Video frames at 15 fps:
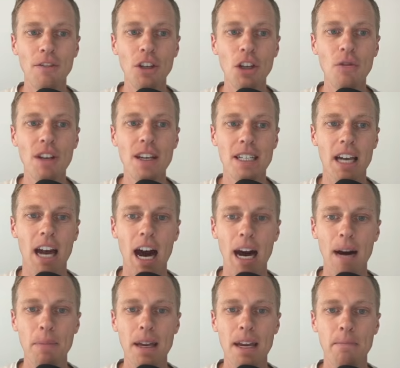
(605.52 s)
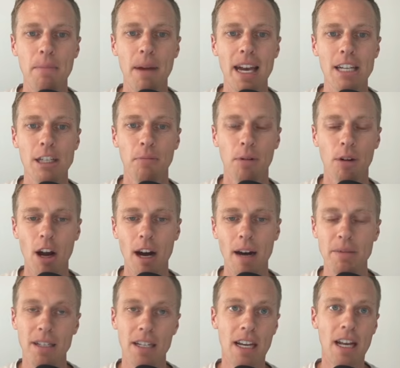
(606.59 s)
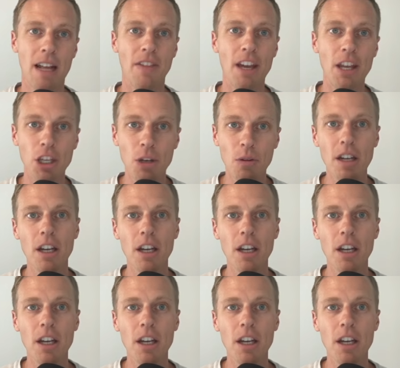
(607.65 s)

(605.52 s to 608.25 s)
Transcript: you these copy and paste prompts that you can